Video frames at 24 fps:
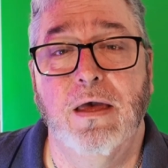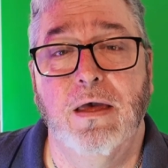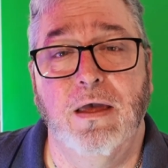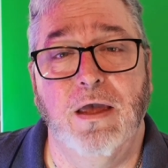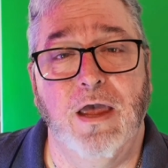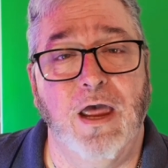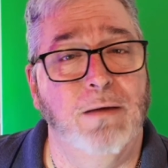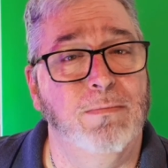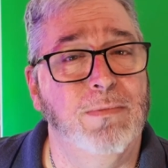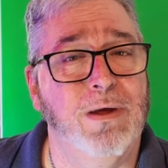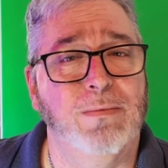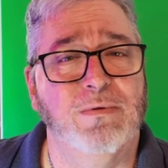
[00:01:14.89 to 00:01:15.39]

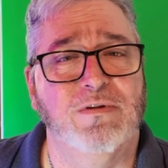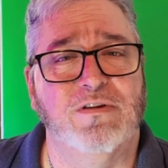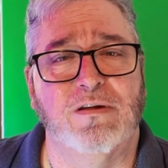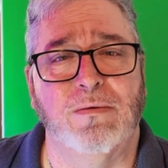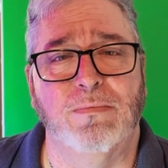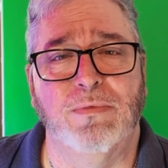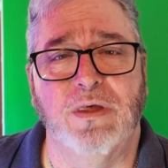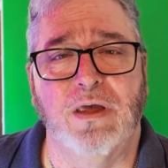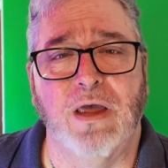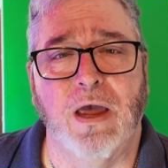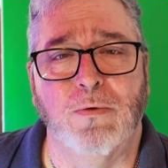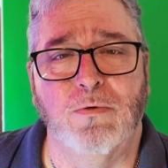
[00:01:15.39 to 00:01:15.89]
and maybe
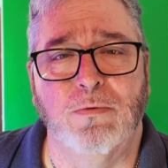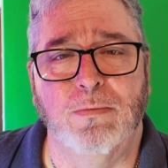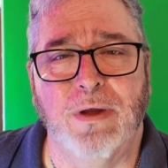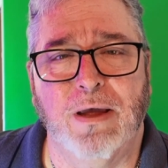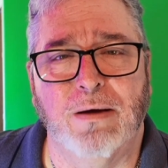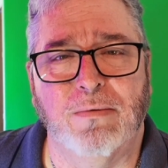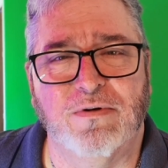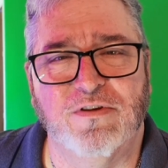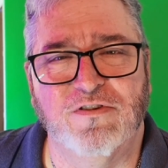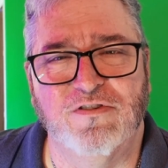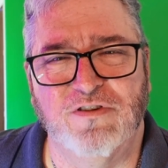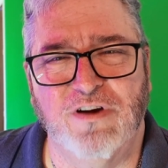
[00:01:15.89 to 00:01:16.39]
something I would be
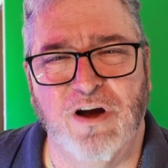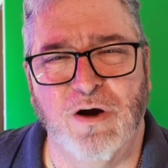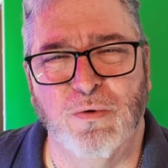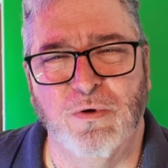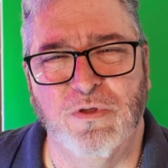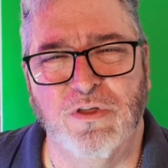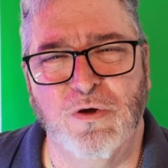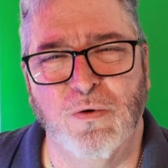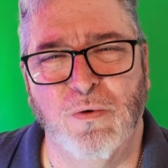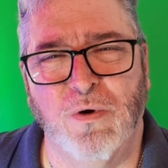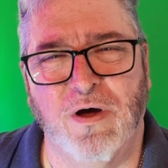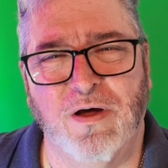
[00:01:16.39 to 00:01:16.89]
able to share with
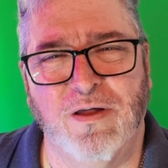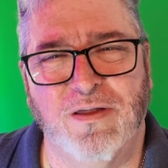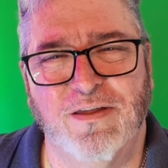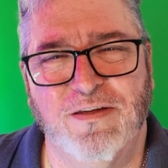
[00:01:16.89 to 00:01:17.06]
you all.